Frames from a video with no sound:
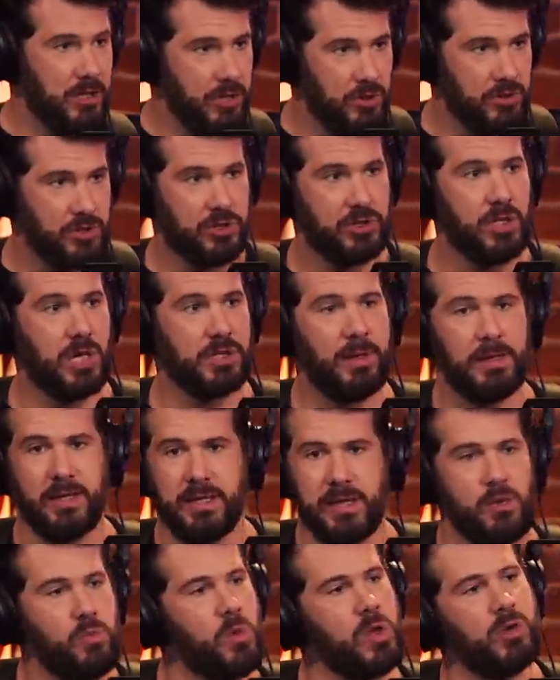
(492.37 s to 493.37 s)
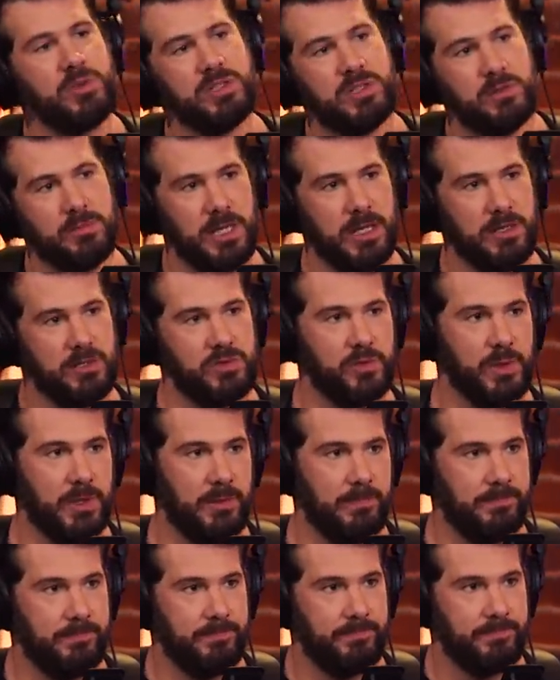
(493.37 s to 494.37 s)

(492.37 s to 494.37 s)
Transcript: You just talked about how they didn't want to assimilate in Sweden.